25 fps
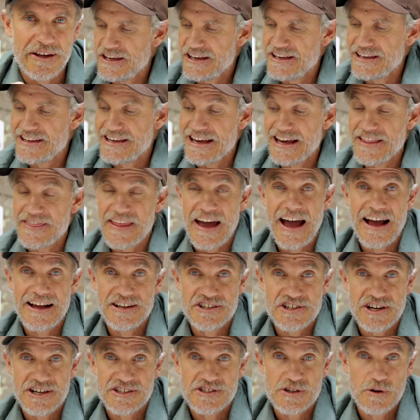You can get that
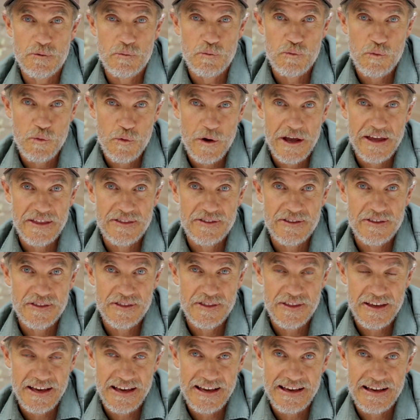adjusted with
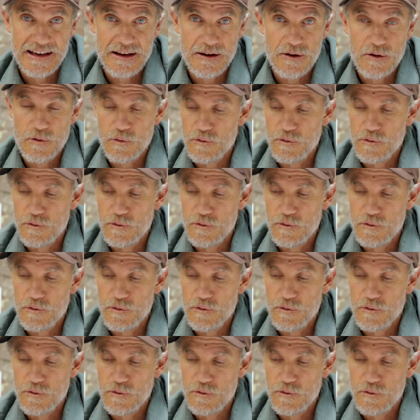the